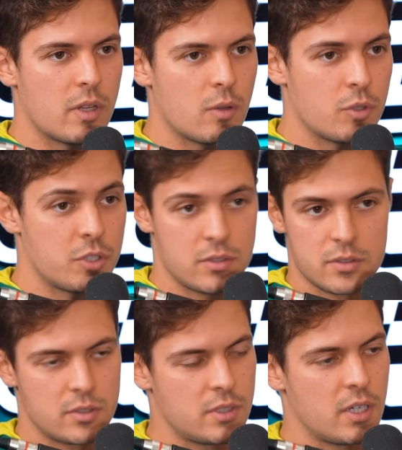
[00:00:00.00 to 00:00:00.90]
which
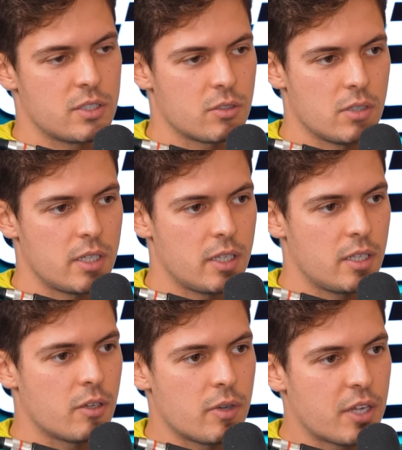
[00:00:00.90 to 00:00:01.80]
there's only you
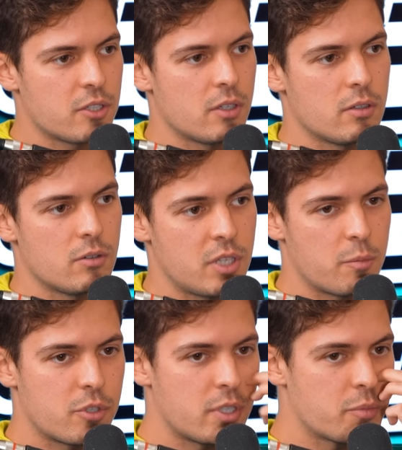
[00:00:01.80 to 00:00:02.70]
know national
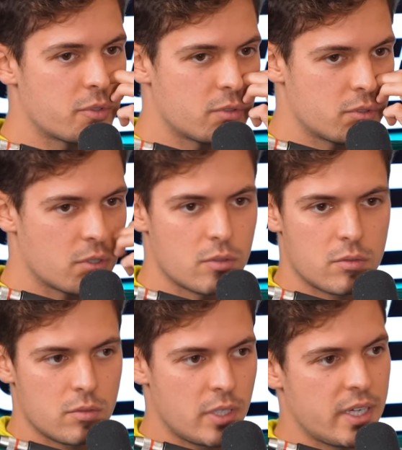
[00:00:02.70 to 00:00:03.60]
championships. Mm -hmm. So
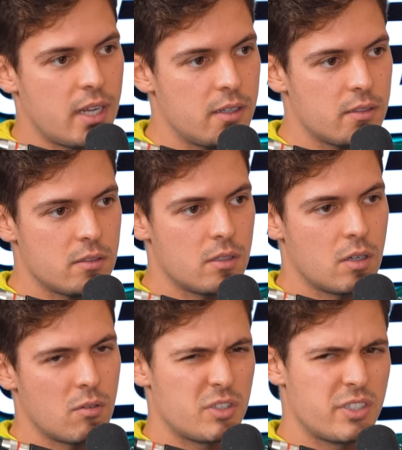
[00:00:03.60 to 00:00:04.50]
mm-hmm. Italian,
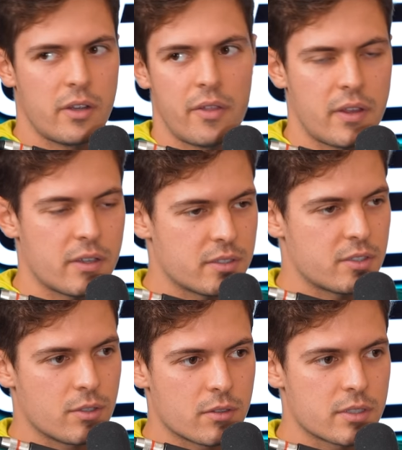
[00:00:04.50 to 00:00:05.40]
which I think is the
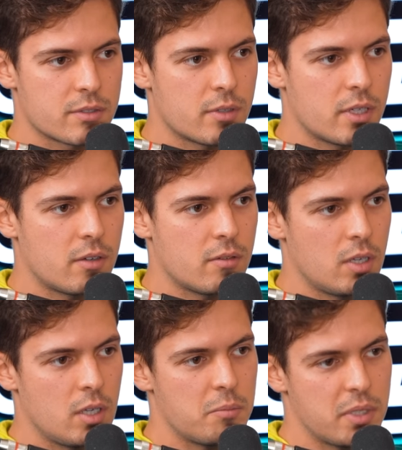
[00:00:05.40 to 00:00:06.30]
strongest right now,
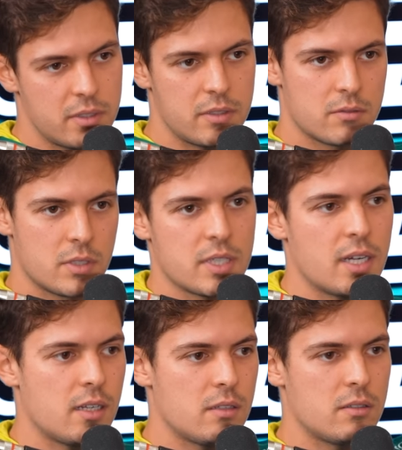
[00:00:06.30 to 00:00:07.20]
but
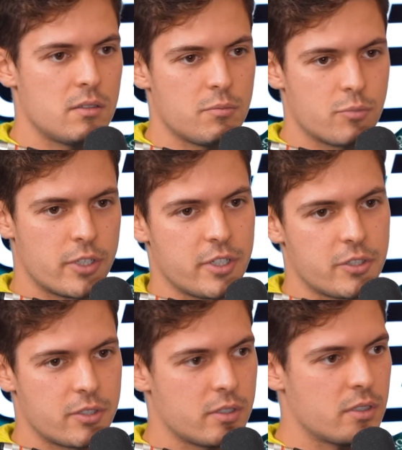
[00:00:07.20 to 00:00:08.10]
Italian,
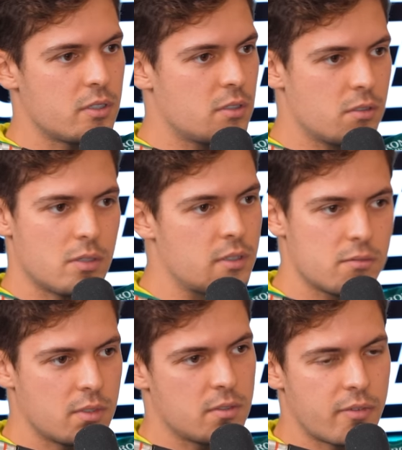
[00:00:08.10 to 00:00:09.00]
British, uh,
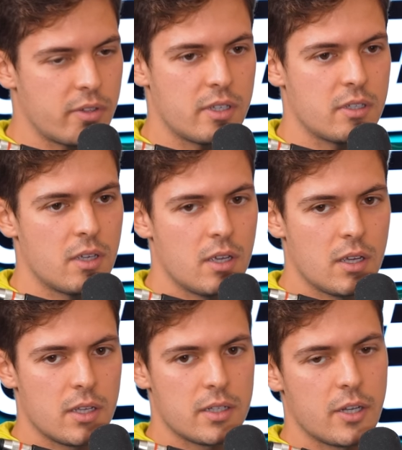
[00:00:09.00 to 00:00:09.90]
everything.
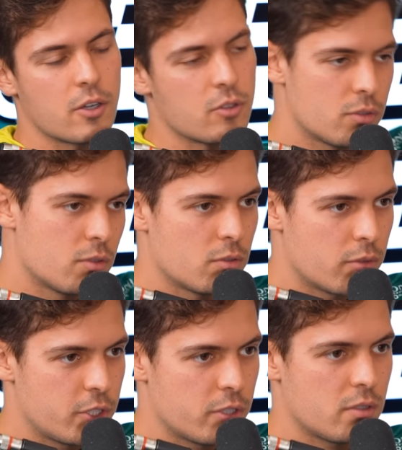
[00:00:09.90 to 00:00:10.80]
Then you go to
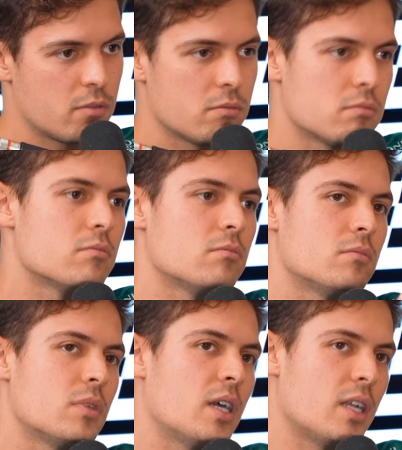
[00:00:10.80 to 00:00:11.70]
regional,
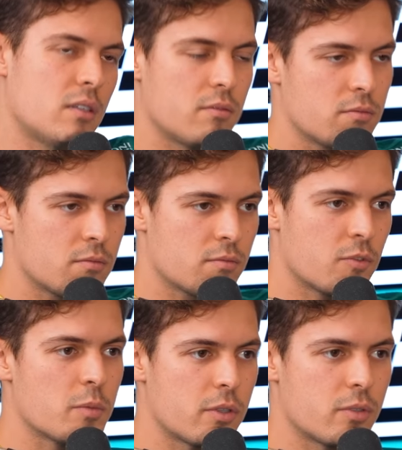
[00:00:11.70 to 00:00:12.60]
and then
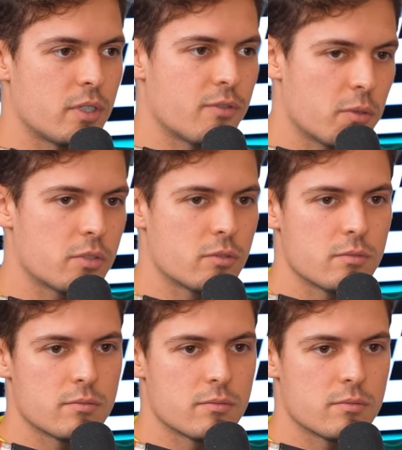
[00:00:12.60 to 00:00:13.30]
a Three, a Two.